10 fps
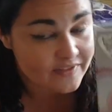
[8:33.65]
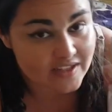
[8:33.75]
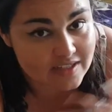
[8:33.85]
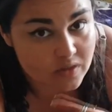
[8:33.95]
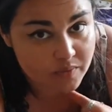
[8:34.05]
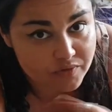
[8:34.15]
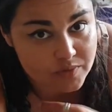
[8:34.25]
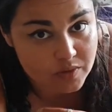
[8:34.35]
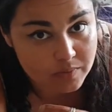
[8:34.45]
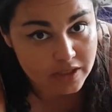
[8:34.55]
And this is coming
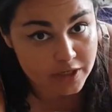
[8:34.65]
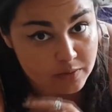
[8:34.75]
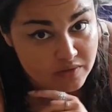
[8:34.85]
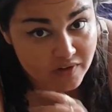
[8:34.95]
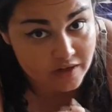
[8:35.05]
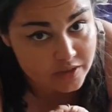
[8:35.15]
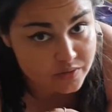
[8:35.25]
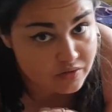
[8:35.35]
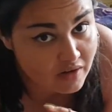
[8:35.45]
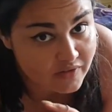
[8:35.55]
from somebody who is very
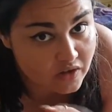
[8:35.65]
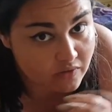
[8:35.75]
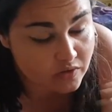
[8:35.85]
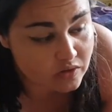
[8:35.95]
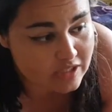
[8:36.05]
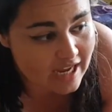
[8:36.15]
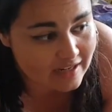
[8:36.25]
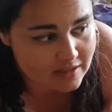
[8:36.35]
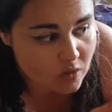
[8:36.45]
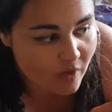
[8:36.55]
new to graphic novels
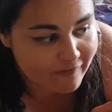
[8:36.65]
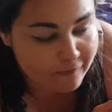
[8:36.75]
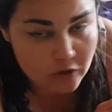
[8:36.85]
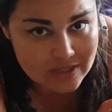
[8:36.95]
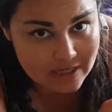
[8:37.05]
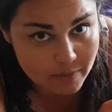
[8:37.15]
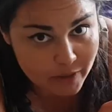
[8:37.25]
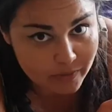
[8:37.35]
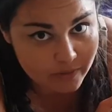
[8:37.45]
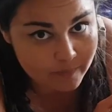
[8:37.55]
and is quite fussy
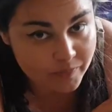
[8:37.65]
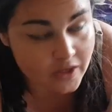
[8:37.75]
about them.